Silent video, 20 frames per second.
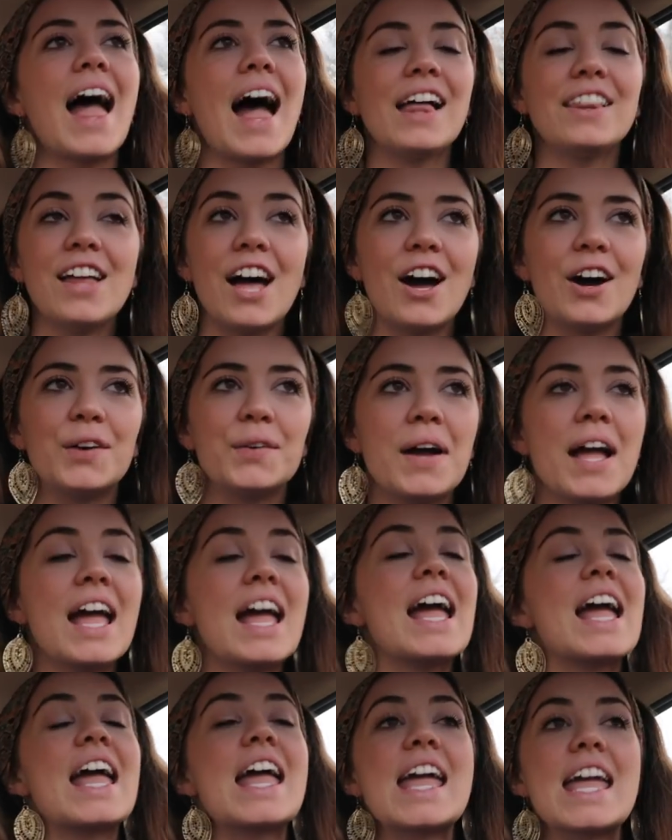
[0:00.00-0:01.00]
Hello.
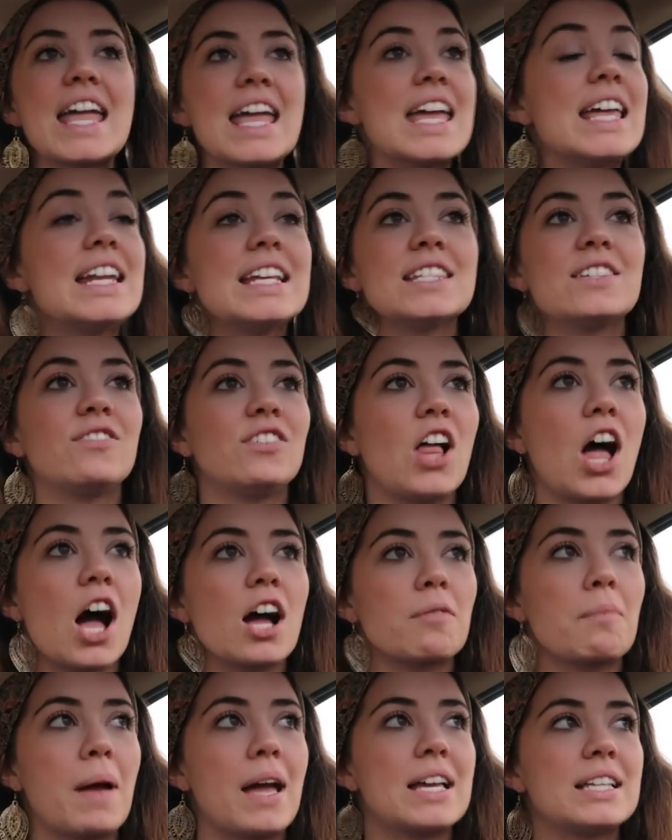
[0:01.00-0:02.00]
It is
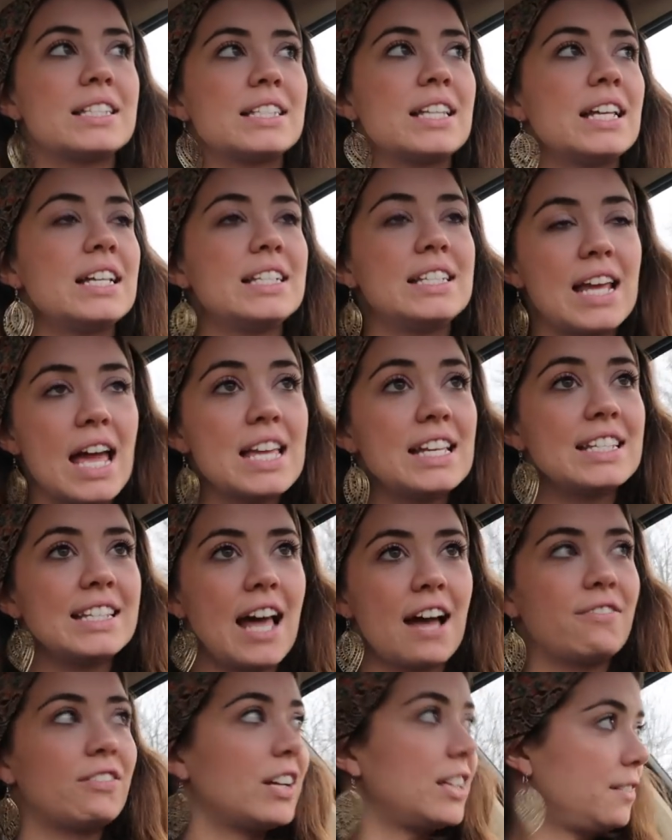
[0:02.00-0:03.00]
Vlogmas day
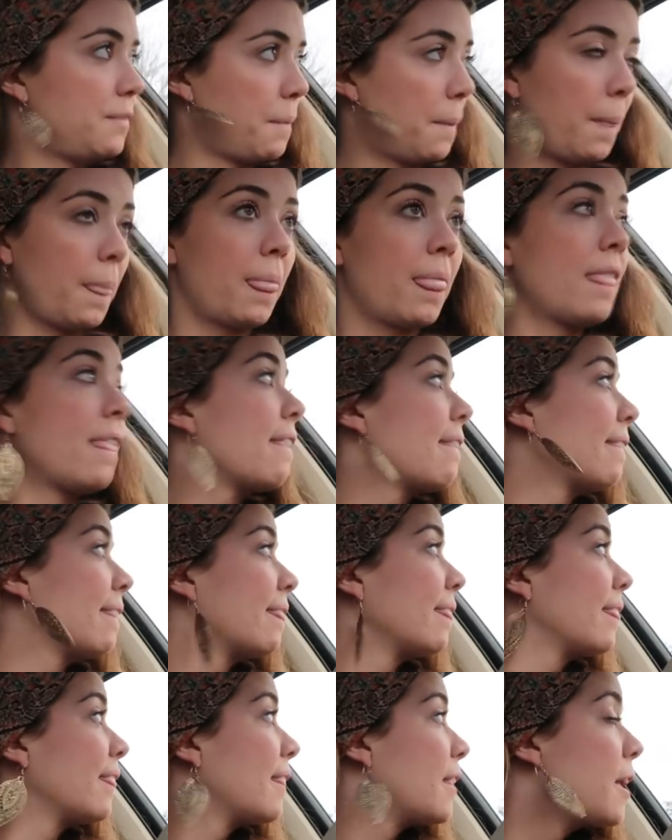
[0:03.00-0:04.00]

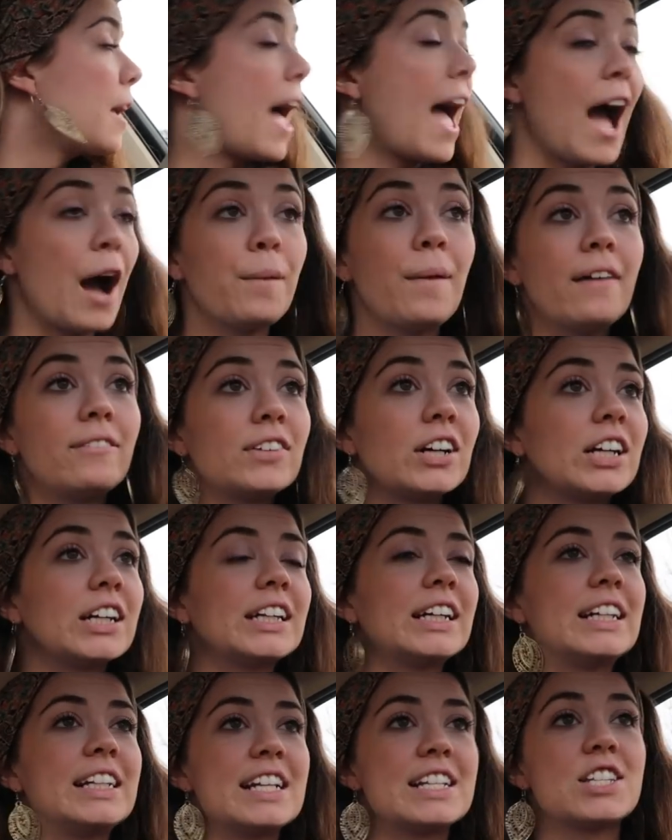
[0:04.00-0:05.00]
7. However,
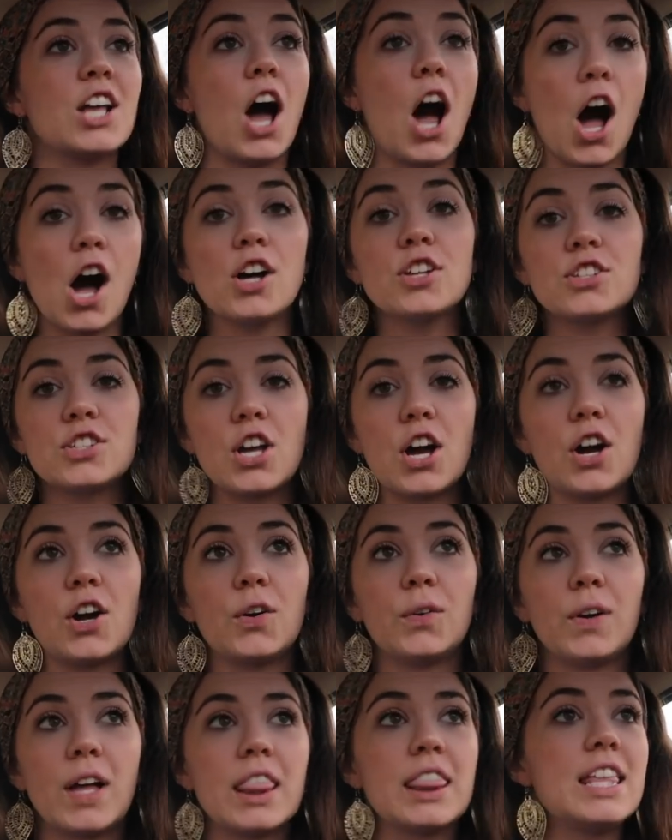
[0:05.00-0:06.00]
it is
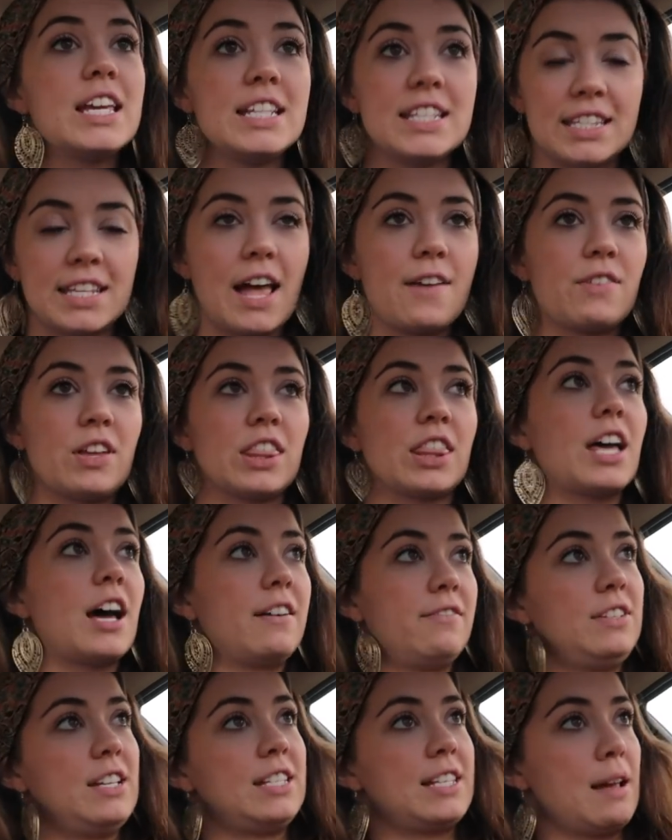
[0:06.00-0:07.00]
also the 7th
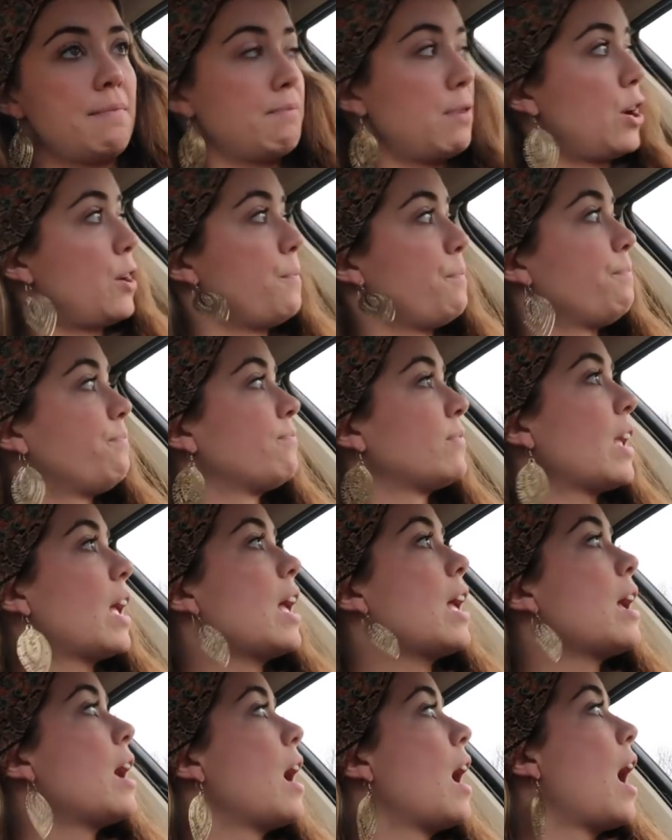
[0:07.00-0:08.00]
of December.
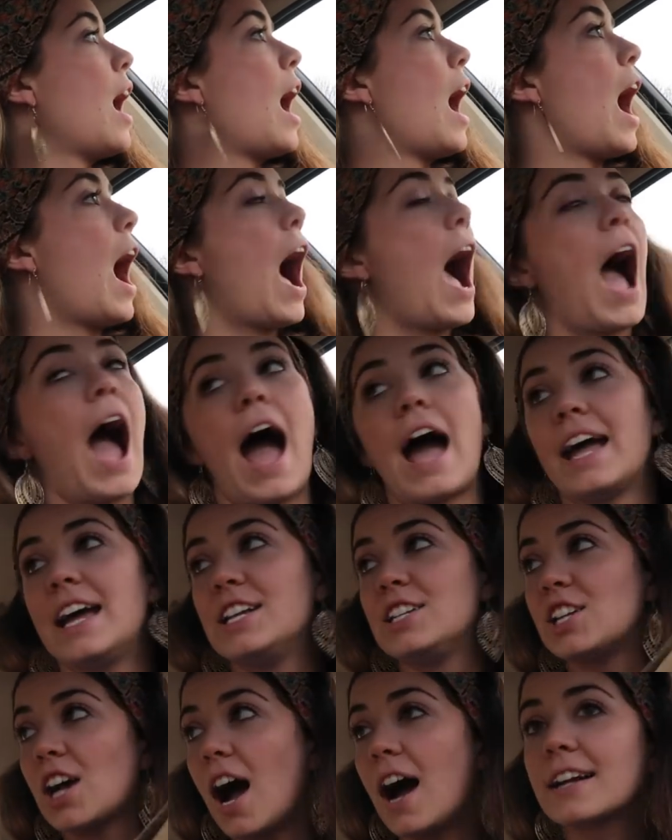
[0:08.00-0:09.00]
I
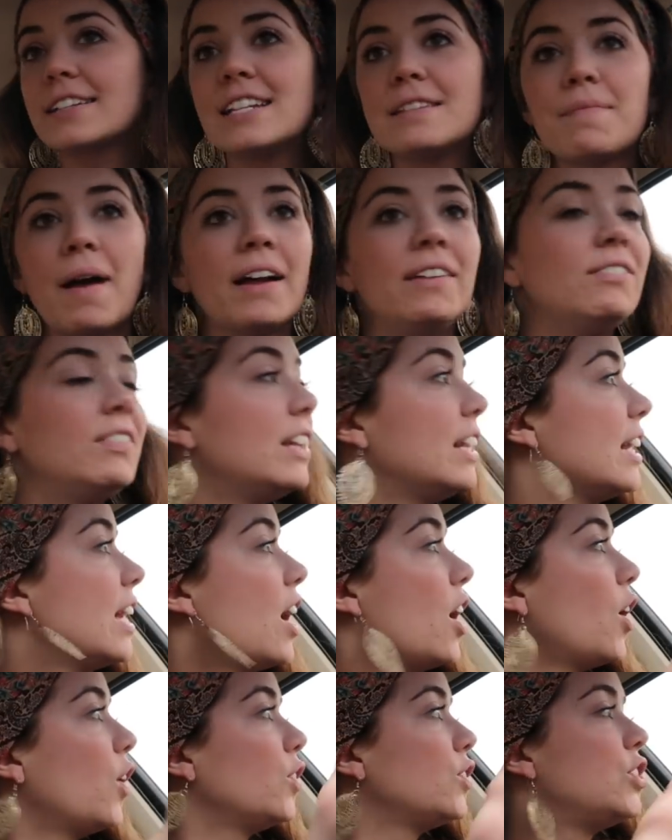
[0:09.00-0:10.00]
had talked in my
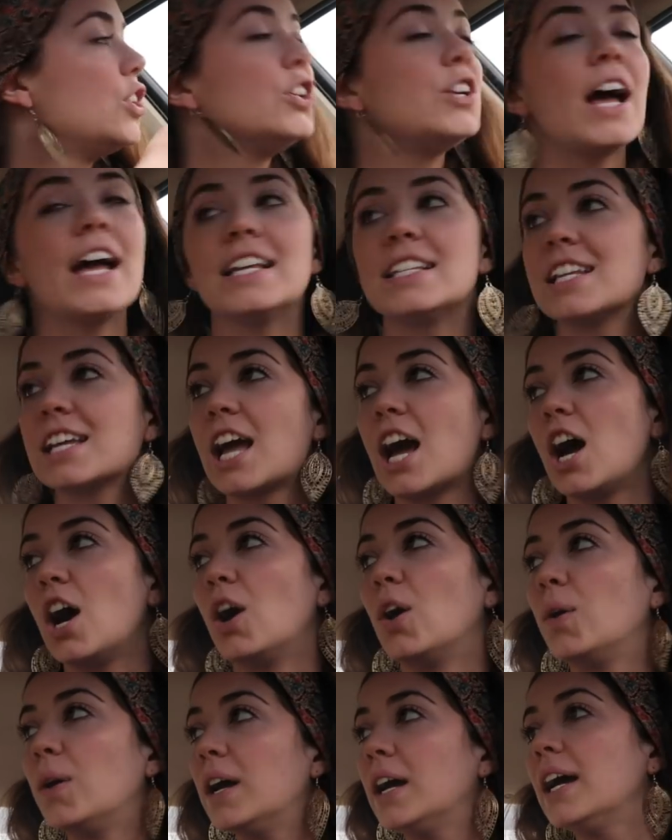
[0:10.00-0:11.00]
video 2 days
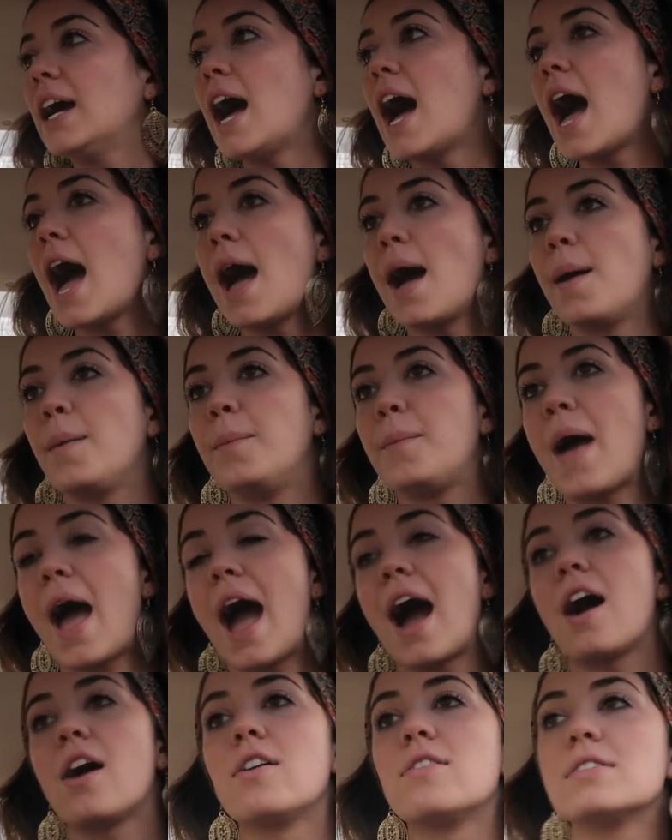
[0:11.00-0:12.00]
ago
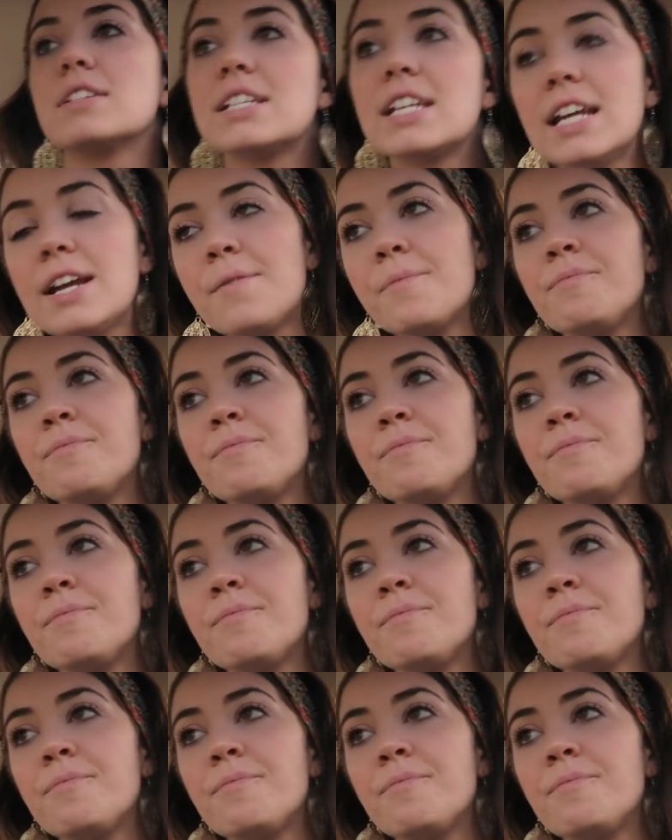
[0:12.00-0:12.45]
about